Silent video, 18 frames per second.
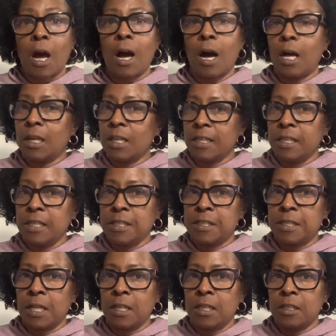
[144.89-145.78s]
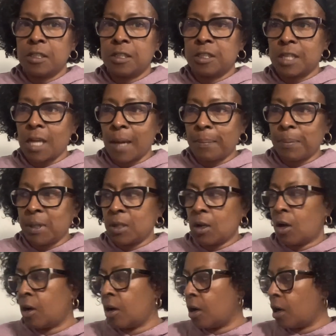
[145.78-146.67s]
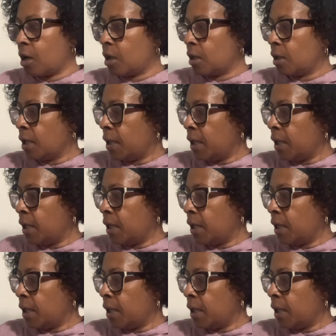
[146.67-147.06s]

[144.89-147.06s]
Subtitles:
Ollie's shopping haul.